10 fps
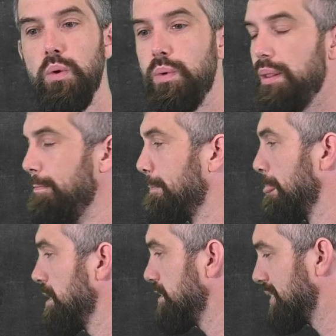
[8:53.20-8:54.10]
Well,
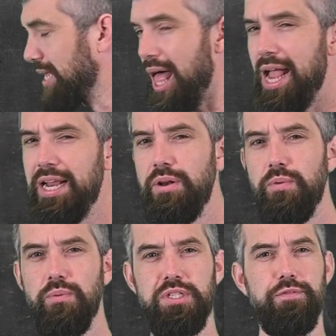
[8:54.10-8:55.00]

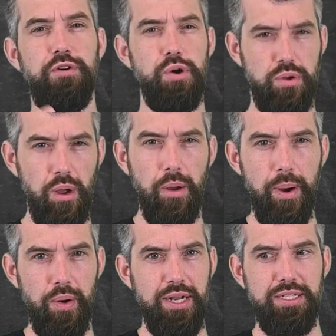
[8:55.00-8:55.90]
sine was the vertical
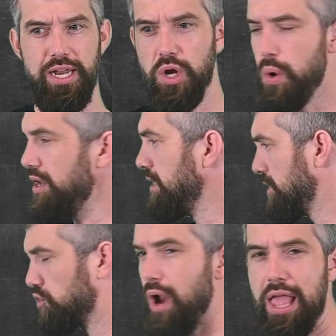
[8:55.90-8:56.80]
components, and according to
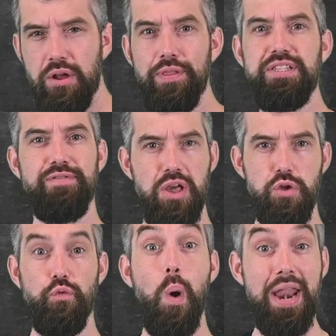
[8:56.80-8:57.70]
this triangle, that's the
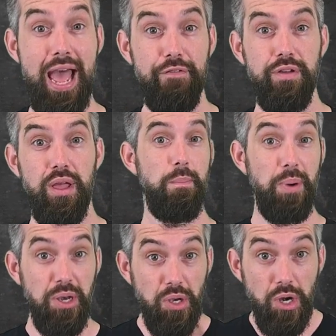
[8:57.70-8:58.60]
value of 1/2.
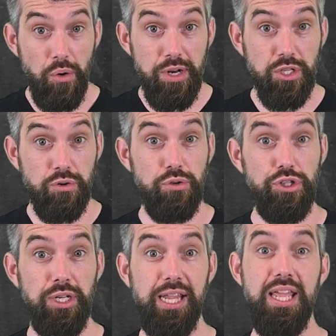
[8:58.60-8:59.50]
But notice
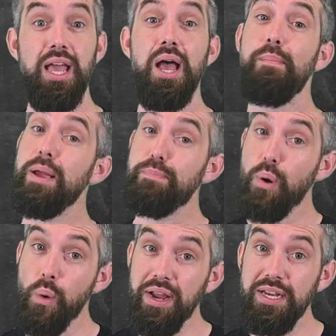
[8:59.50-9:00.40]
crucially, my
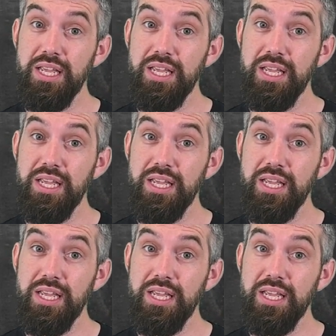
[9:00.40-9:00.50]
point